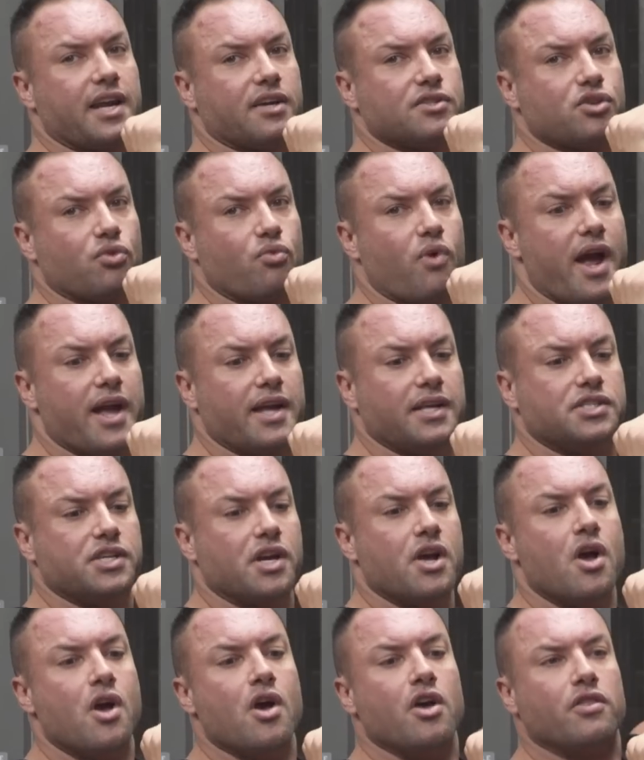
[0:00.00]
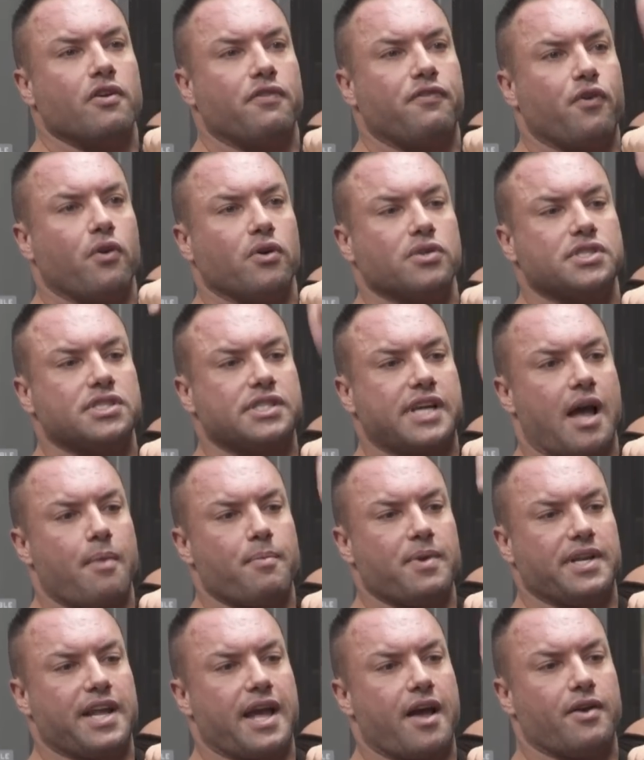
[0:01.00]
extra range, the force is
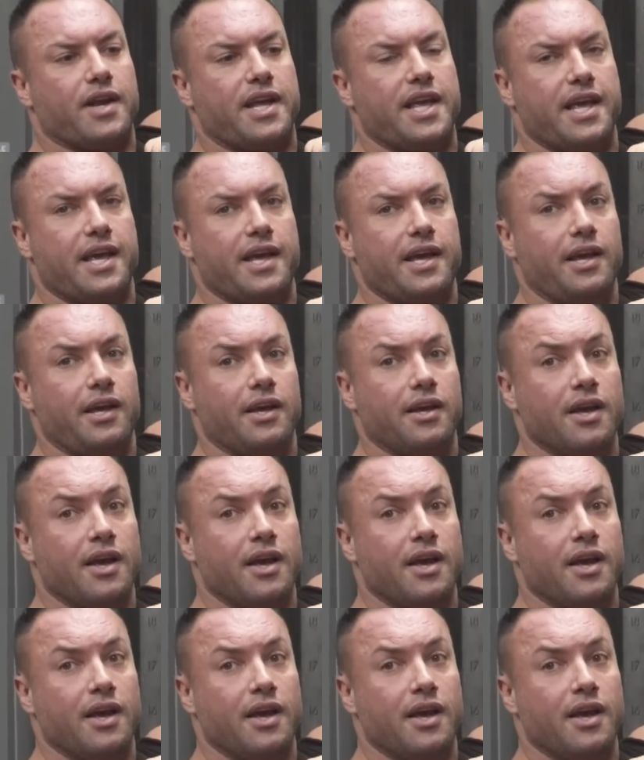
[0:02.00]
coming down here,